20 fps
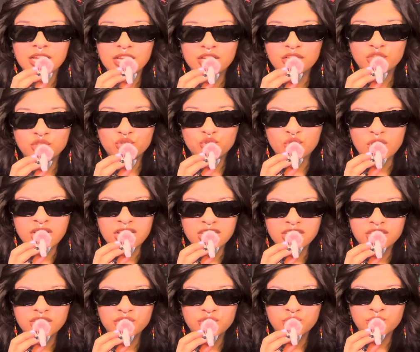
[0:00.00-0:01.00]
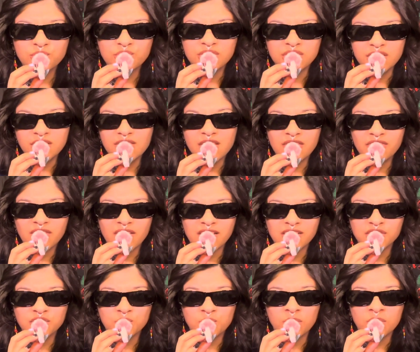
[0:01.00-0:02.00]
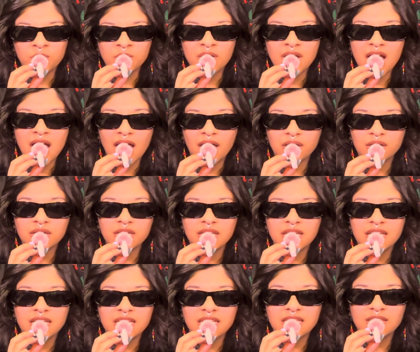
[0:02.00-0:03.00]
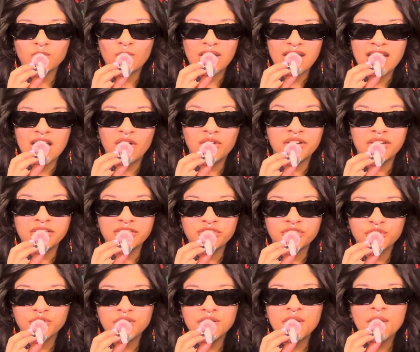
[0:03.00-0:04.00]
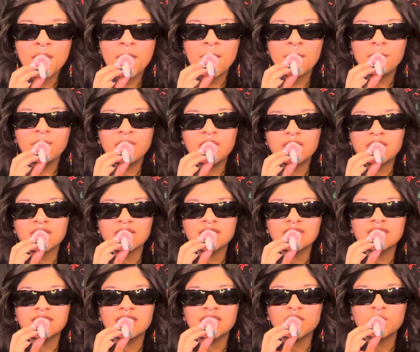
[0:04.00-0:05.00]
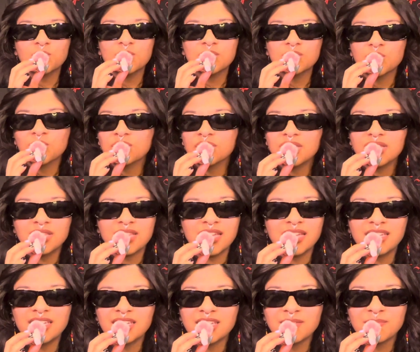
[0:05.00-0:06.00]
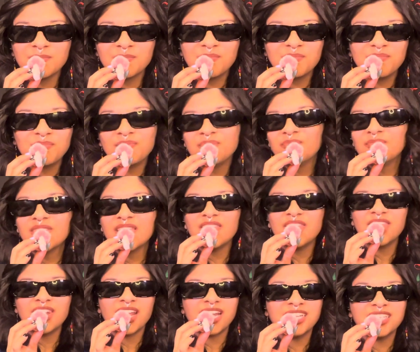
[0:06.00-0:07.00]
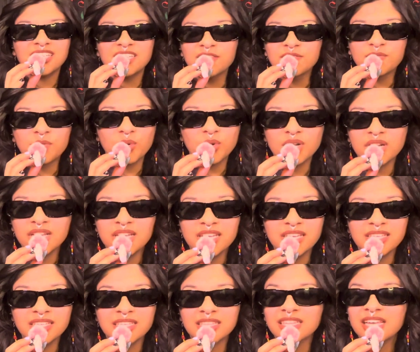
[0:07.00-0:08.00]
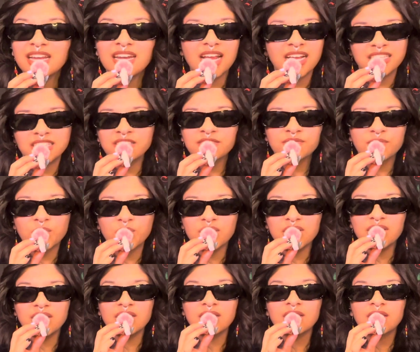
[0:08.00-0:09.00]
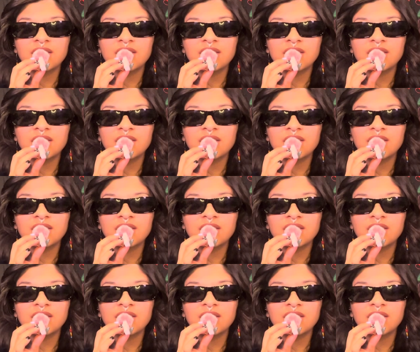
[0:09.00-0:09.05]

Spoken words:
It's crazy to see that that's where we're at right now in history because it was only like in the 1940s, late 1940s,